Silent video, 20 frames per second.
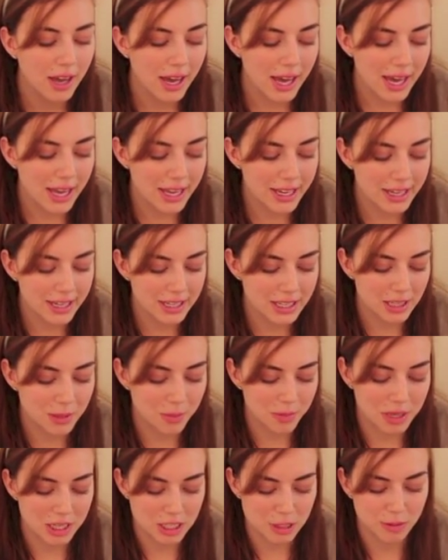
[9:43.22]
And it
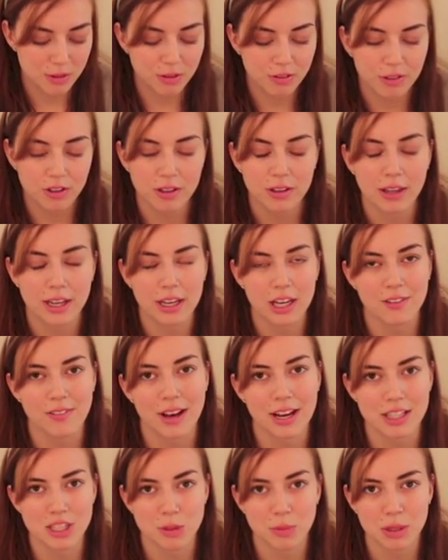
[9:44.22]
makes me feel like I've
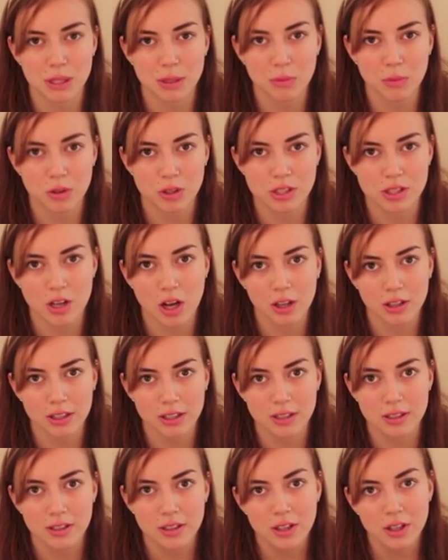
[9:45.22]
had something more
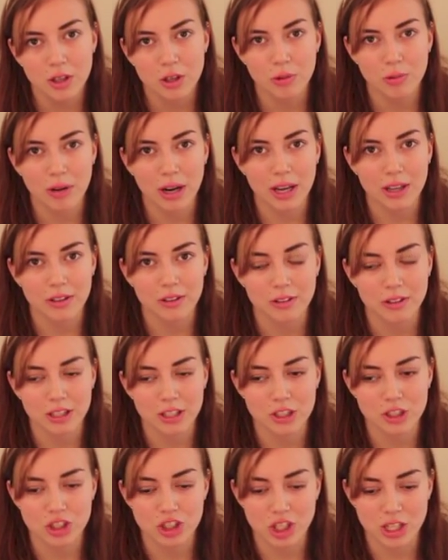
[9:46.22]
solid rather
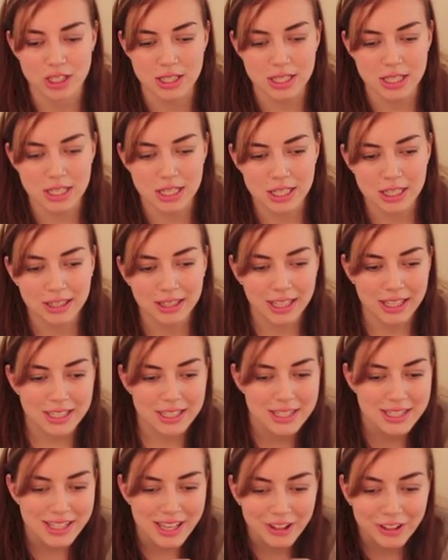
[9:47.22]
than just eating like
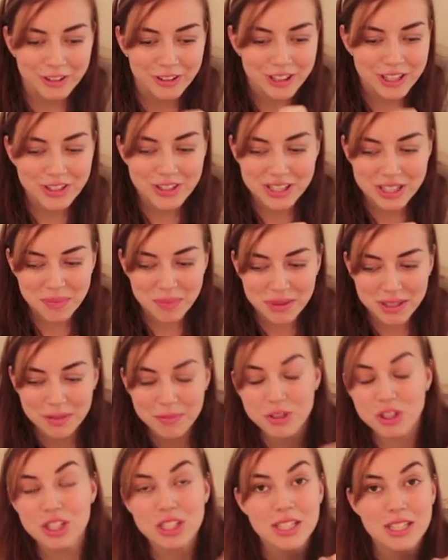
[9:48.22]
celery or something,
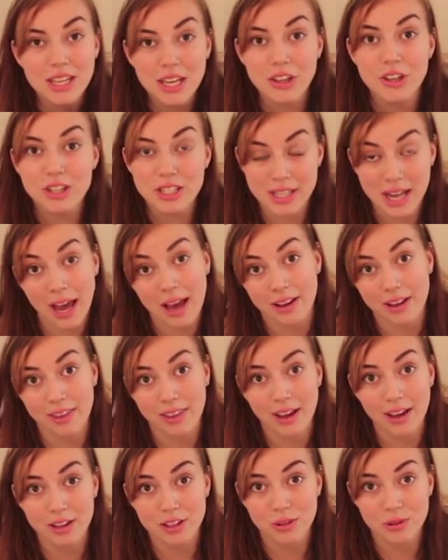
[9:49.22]
which is another snack
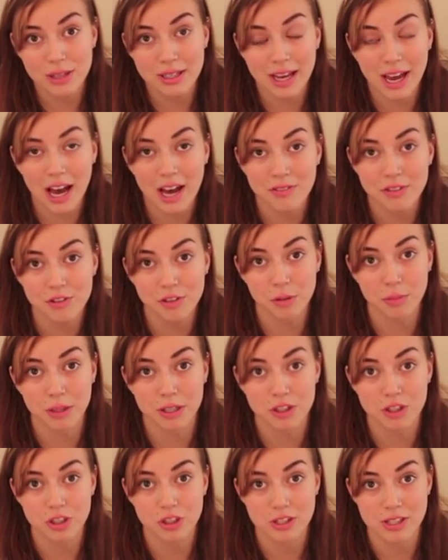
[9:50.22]
that you can have if your
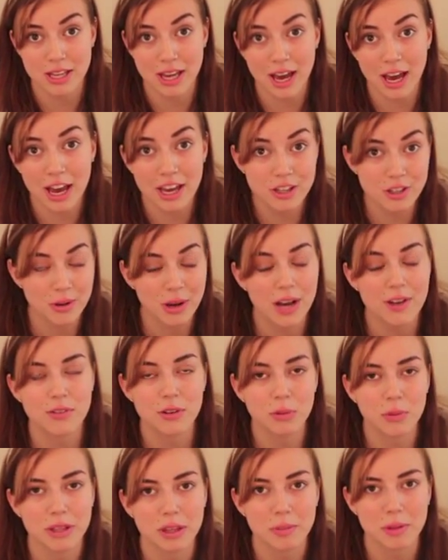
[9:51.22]
blood sugar is high. I don't have
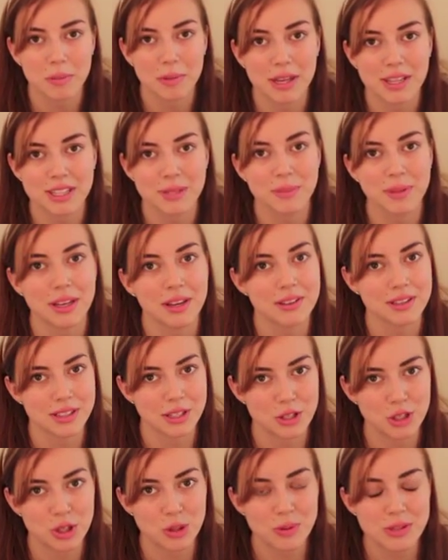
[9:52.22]
it with me, but that's something else I
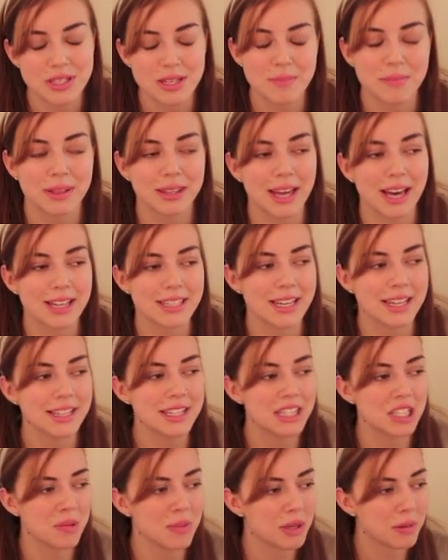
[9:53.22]
do eat, but that
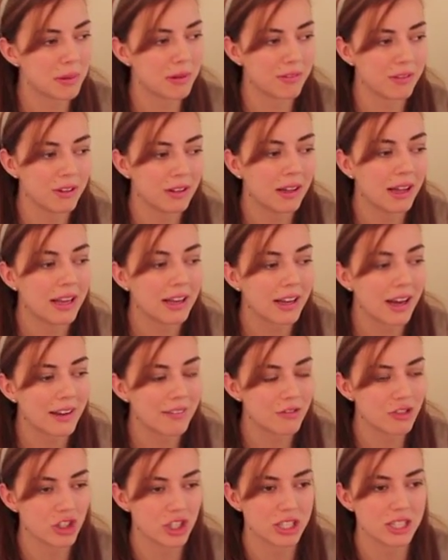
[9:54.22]
tends to make me feel like
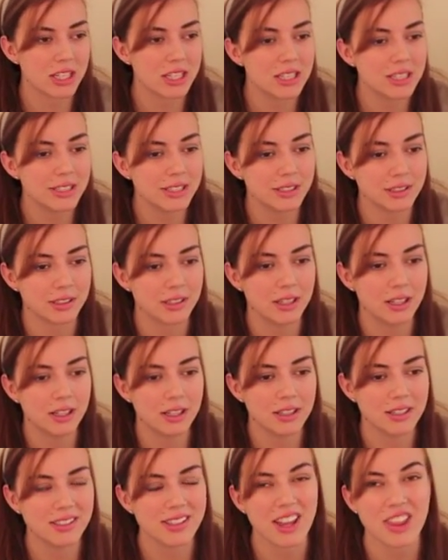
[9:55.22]
I've just eaten
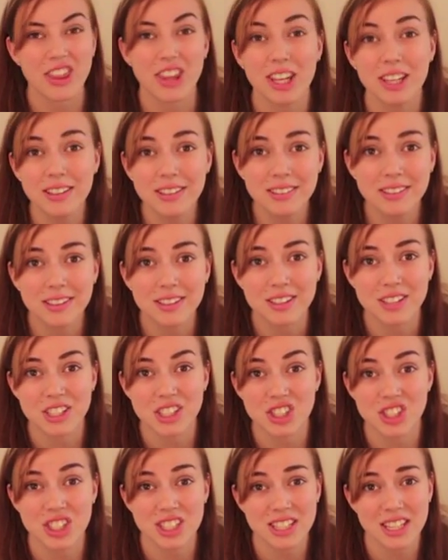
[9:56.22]
nothing because
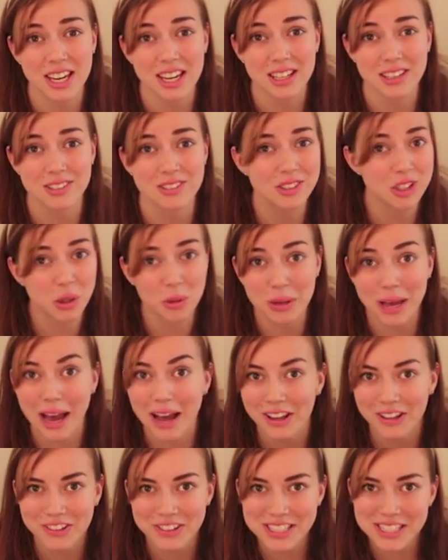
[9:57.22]
it's just like no
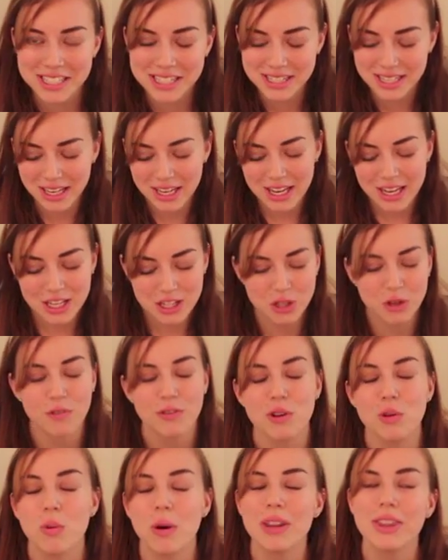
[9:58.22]
calories. So if
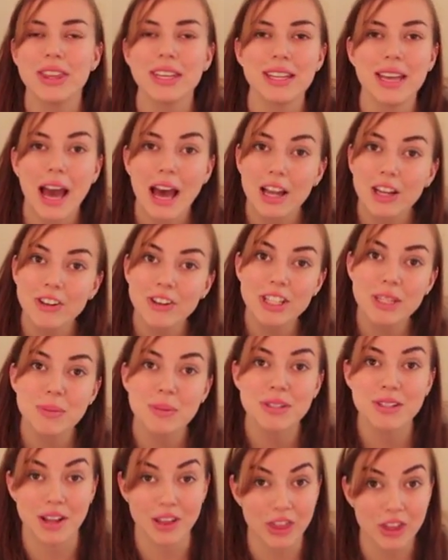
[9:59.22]
you want the calories
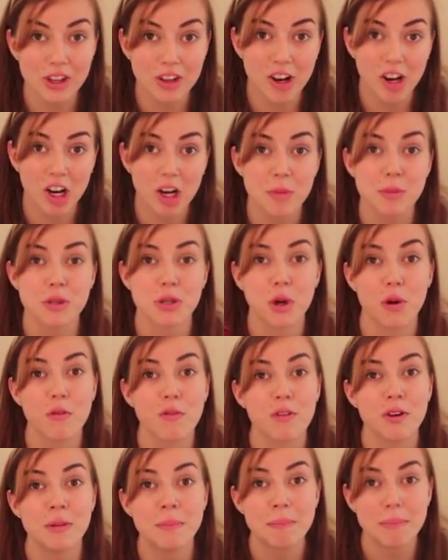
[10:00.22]
but not the carbs, go
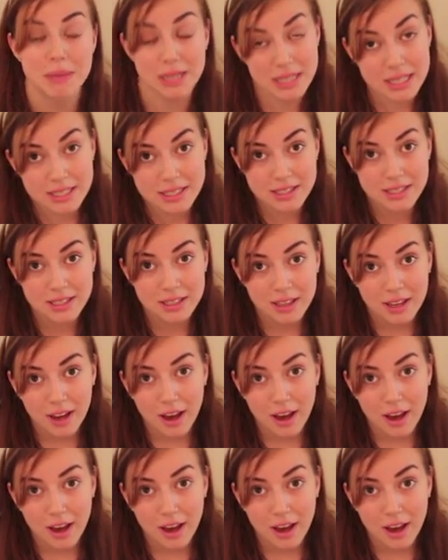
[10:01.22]
for meat.